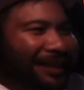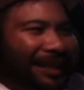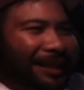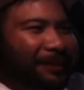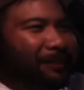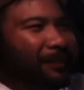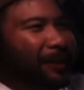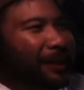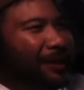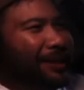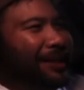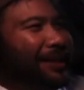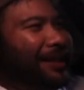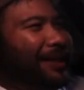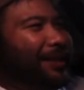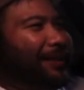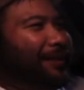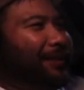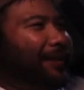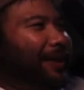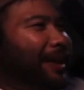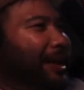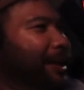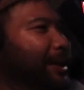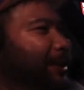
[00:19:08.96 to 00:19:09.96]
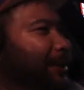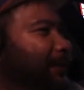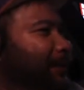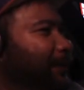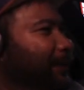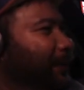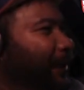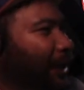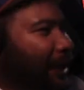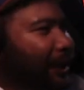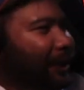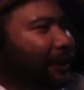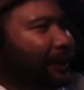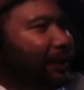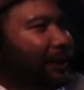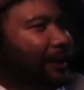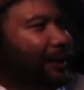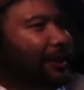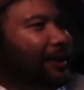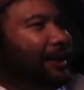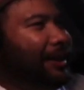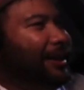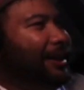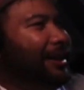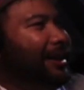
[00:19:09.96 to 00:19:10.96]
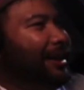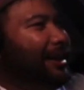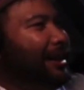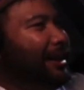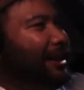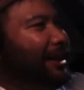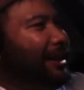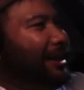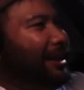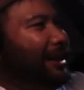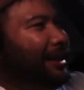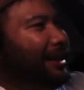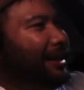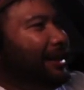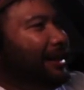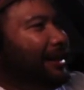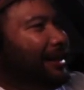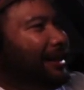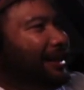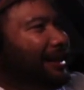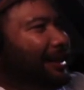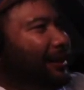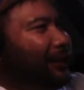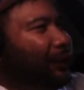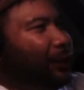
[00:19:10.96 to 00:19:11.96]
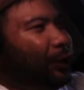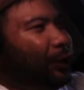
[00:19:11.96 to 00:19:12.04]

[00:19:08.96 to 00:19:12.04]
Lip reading: To get punched in the face, finally. You have